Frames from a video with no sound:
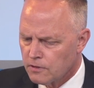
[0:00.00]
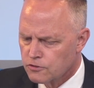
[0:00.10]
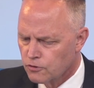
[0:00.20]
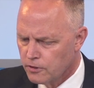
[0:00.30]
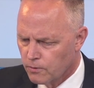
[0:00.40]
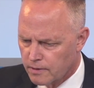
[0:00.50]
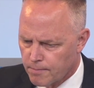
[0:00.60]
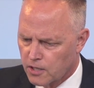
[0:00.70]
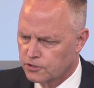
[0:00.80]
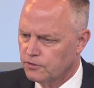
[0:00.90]
And so you want to
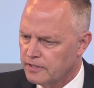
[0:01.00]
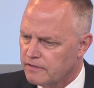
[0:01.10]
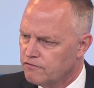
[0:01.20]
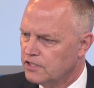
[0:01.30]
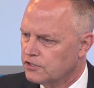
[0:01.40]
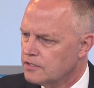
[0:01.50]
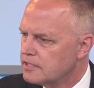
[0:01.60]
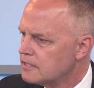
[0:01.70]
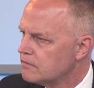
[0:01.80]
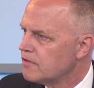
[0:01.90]
marshal the
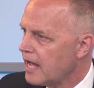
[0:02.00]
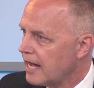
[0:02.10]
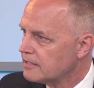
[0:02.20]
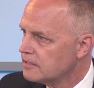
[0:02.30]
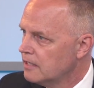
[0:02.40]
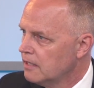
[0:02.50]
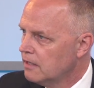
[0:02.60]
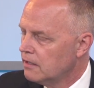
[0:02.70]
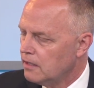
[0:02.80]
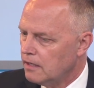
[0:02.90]
efficiencies of that
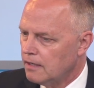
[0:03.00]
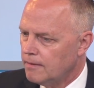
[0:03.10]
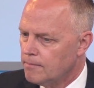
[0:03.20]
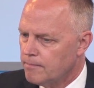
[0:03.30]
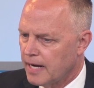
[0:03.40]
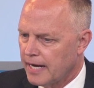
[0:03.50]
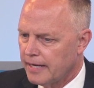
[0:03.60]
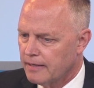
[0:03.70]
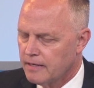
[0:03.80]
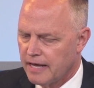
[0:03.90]

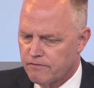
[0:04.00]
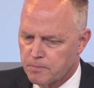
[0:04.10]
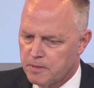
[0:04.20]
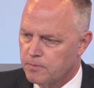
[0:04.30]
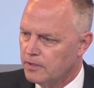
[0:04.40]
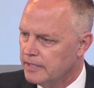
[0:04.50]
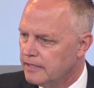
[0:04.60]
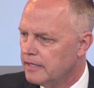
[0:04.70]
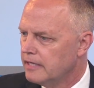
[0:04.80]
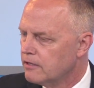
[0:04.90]
by having people
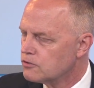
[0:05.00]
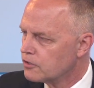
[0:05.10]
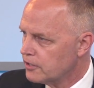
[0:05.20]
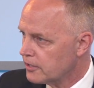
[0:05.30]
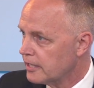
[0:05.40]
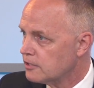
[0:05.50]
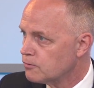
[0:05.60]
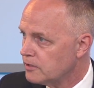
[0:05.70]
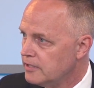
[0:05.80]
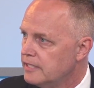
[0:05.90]
in those secure
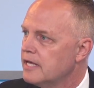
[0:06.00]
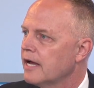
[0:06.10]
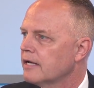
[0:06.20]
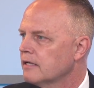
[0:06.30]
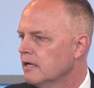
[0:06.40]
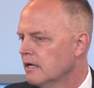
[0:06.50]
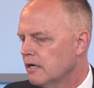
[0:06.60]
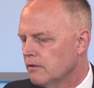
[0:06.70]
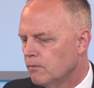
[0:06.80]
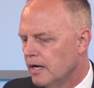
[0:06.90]
areas when you need that.
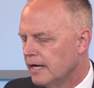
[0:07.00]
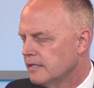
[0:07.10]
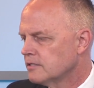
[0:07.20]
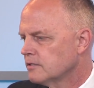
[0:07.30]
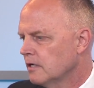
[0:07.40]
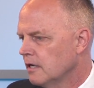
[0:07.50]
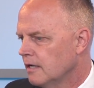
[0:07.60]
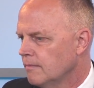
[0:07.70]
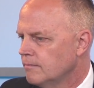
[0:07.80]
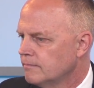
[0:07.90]
Otherwise,
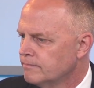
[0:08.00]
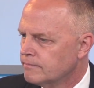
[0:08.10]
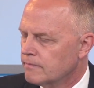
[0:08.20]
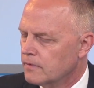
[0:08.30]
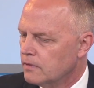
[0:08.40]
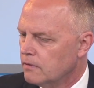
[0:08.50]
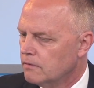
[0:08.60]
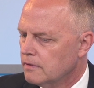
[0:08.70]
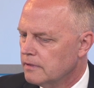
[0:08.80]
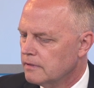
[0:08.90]
you
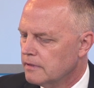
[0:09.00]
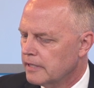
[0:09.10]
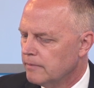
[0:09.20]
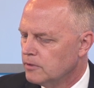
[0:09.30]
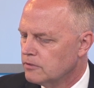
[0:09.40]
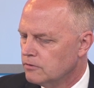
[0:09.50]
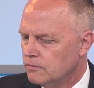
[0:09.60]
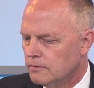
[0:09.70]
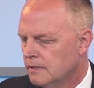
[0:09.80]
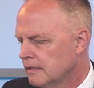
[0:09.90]
know, they're able
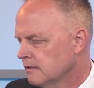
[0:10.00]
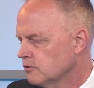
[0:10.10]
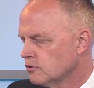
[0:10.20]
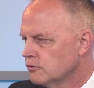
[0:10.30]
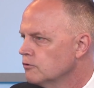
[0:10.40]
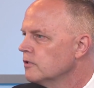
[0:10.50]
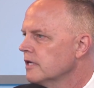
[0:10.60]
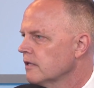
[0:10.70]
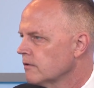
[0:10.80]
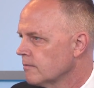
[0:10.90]
to just do
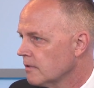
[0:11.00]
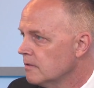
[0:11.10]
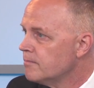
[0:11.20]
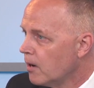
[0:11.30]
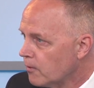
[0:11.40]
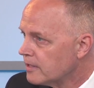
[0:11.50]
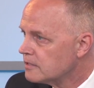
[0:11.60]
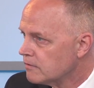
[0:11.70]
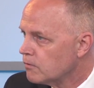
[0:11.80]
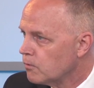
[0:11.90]
the other
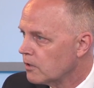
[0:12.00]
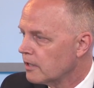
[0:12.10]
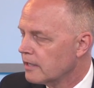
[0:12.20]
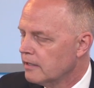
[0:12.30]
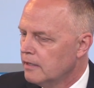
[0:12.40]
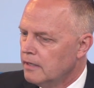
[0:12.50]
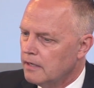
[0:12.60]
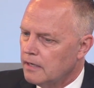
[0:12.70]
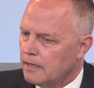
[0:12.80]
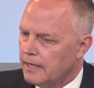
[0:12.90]
components of the work,
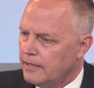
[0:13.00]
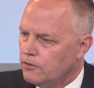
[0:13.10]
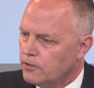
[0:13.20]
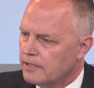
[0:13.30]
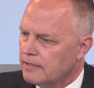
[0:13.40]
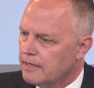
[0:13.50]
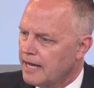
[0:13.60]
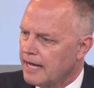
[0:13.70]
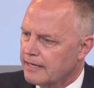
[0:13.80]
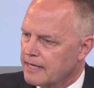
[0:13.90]
and you can
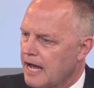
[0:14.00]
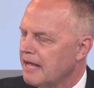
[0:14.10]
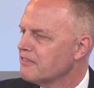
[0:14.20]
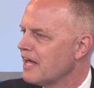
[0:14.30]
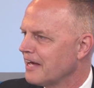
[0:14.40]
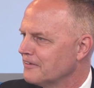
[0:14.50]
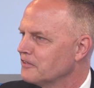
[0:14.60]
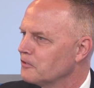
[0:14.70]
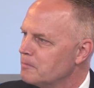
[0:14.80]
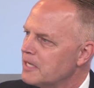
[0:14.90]
hot-cot that a
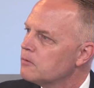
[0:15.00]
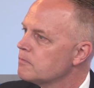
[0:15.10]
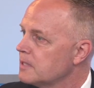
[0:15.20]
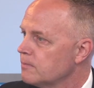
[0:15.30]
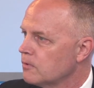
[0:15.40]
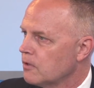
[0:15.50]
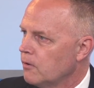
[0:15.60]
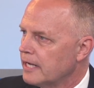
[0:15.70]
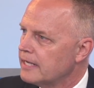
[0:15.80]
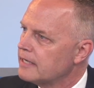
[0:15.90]
little bit with people
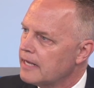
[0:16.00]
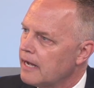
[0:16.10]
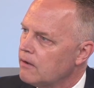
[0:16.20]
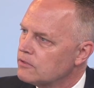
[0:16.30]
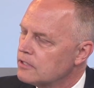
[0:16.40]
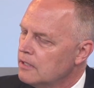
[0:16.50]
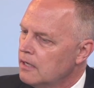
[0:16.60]
going in and out.